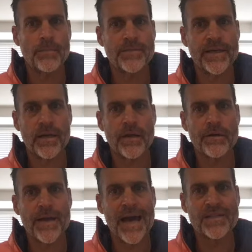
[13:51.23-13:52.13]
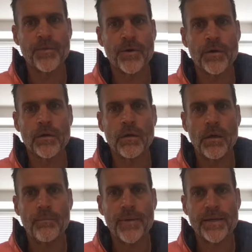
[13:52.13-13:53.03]
taking out your gas motor,
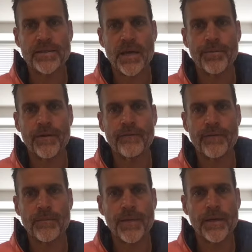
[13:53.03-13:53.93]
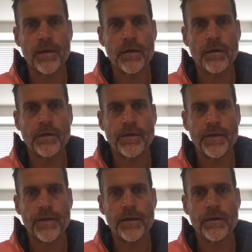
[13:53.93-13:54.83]
make a template from here to
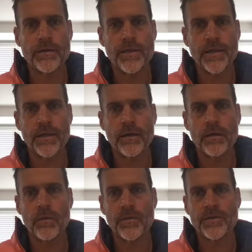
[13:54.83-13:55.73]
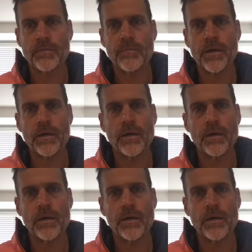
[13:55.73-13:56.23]
here to here with some